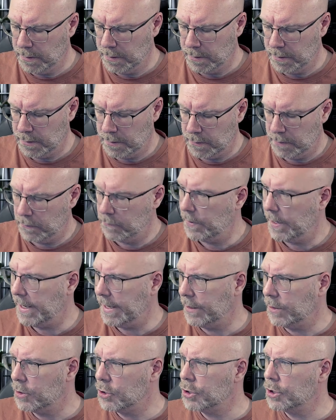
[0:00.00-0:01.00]

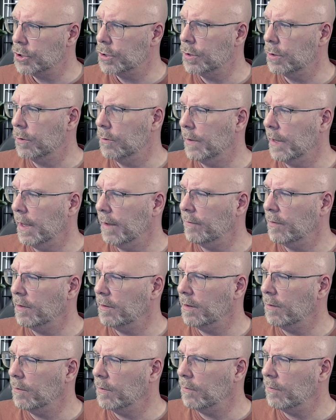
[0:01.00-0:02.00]
rage. Do we have
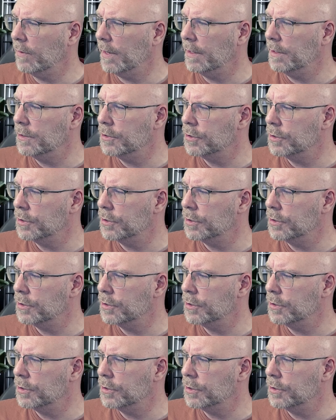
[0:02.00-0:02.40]
anything with rage?